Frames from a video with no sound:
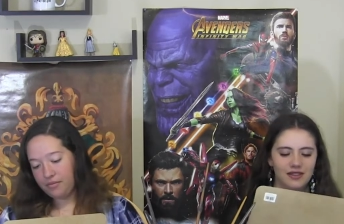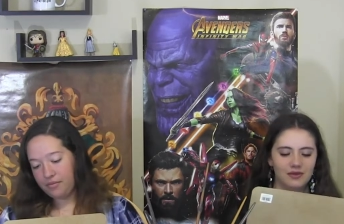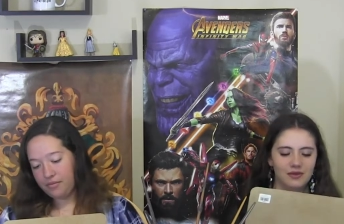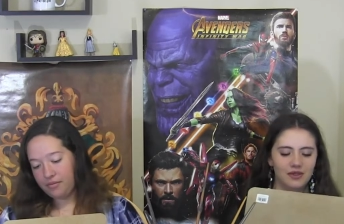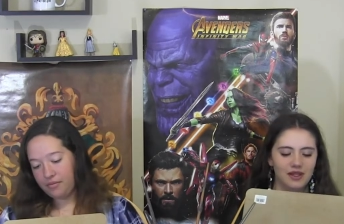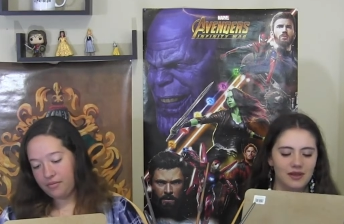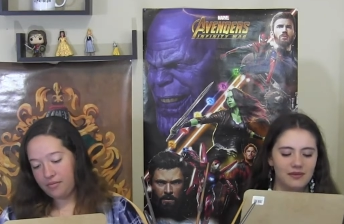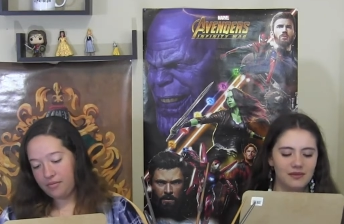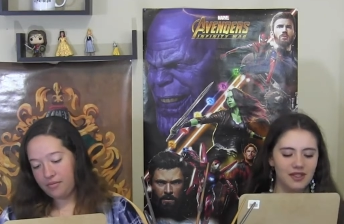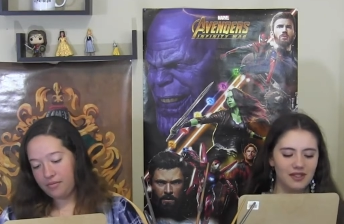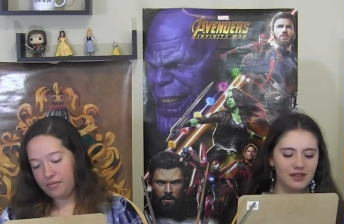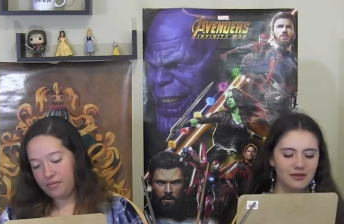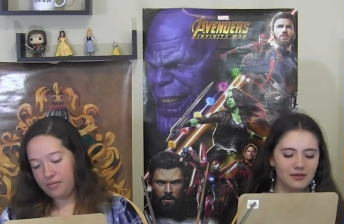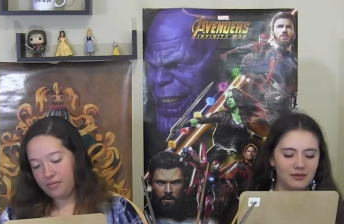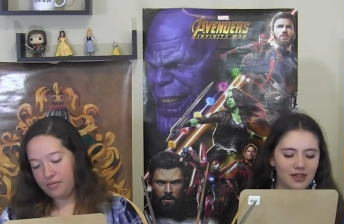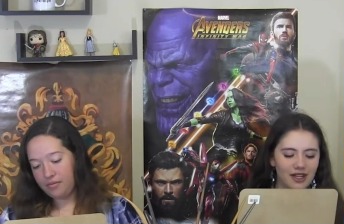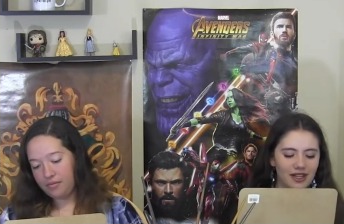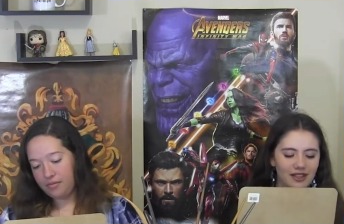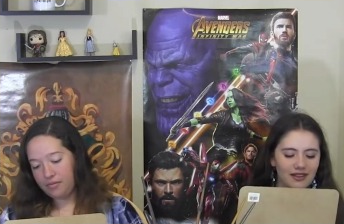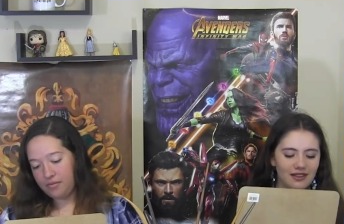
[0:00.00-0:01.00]
Speaker 1: well, I'm going to
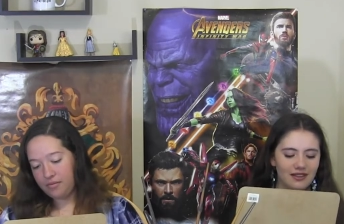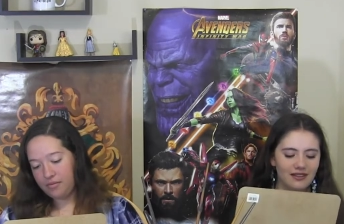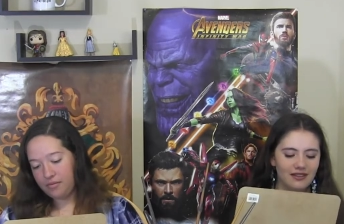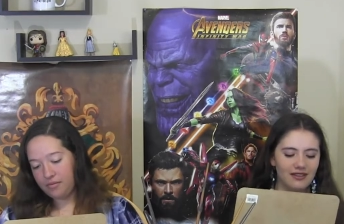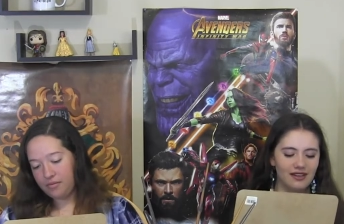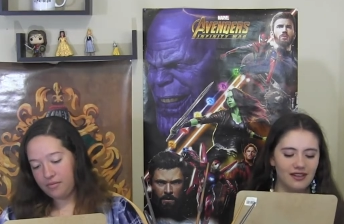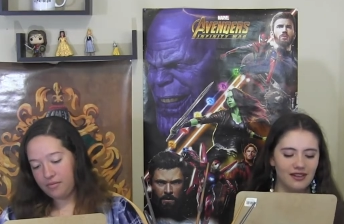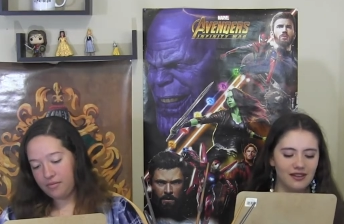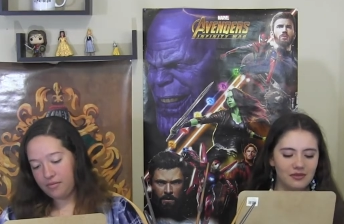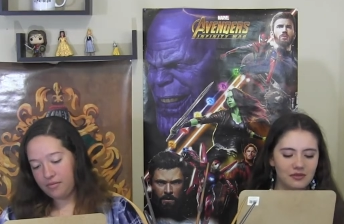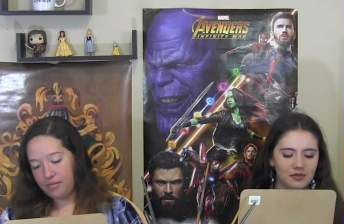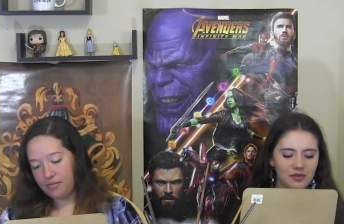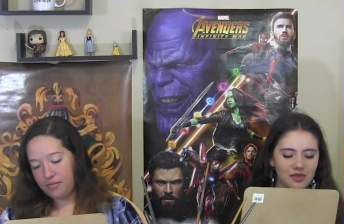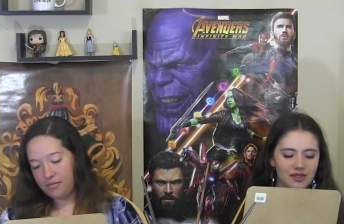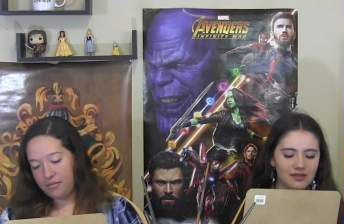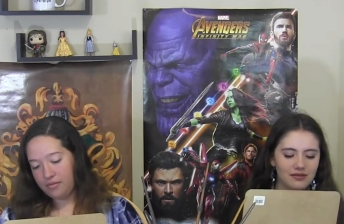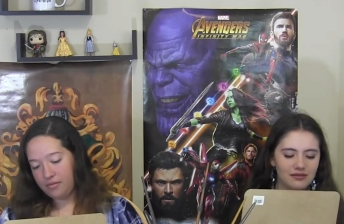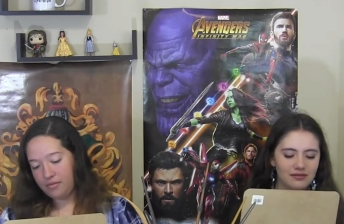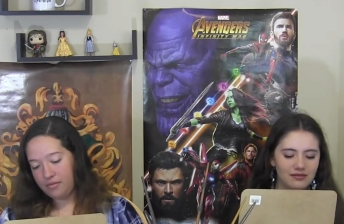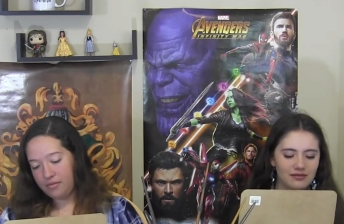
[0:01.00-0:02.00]
write this down,
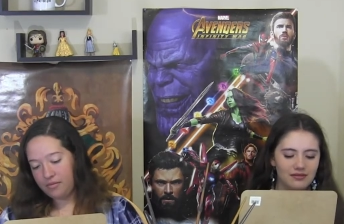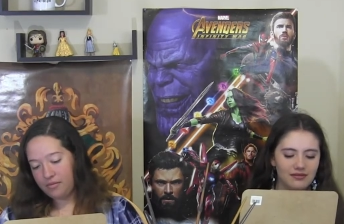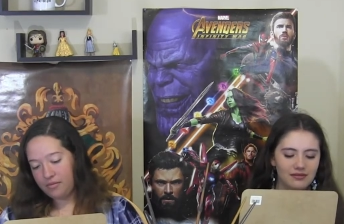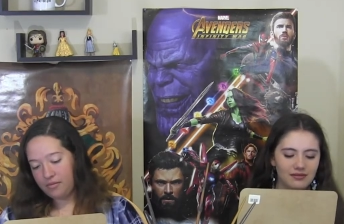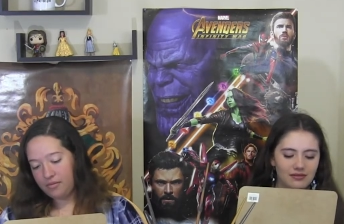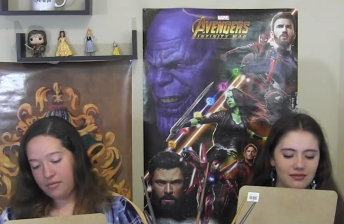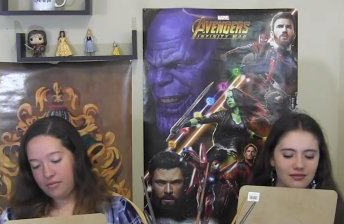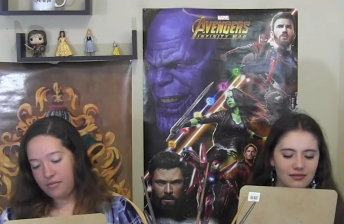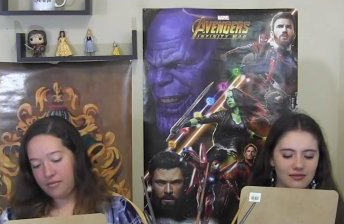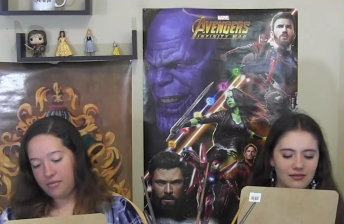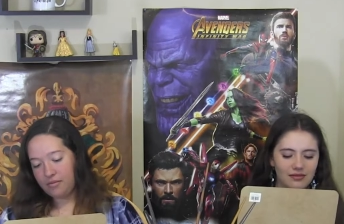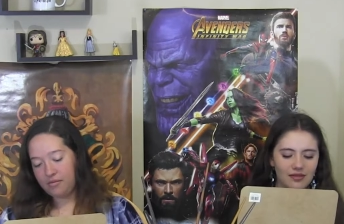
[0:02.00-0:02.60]
but I